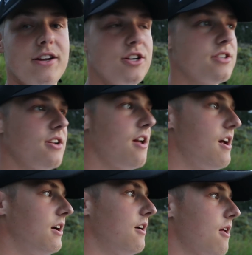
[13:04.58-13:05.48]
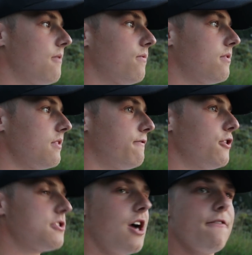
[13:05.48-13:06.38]
and he just,
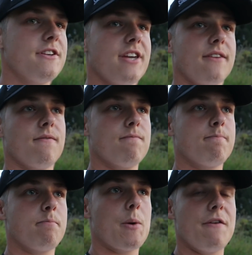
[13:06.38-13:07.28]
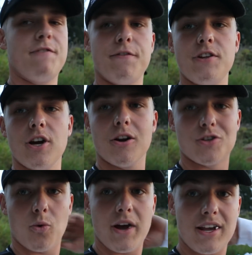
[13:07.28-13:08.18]
first off, he's like probably 50
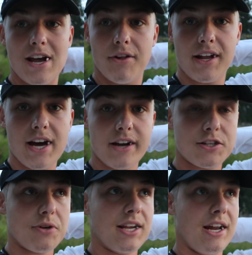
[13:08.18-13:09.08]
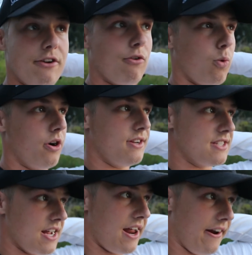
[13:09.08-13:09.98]
yards away yelling at us, so I can't hear a word he's
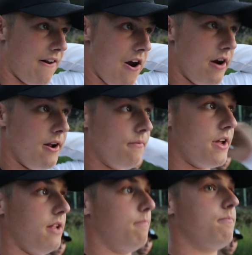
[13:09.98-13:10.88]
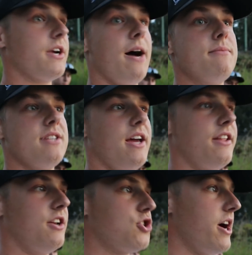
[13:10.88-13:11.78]
saying. Then he comes in
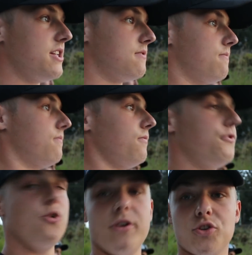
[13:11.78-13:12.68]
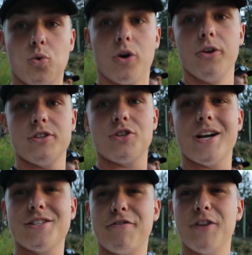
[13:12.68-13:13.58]
and then tries doing twirls and
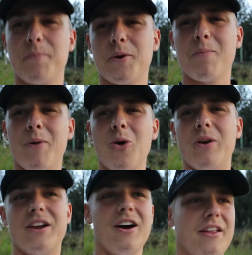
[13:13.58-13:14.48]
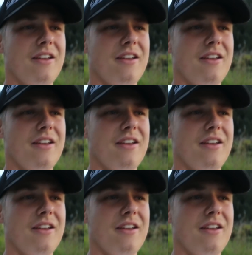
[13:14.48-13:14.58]
tries to flip our boat. He got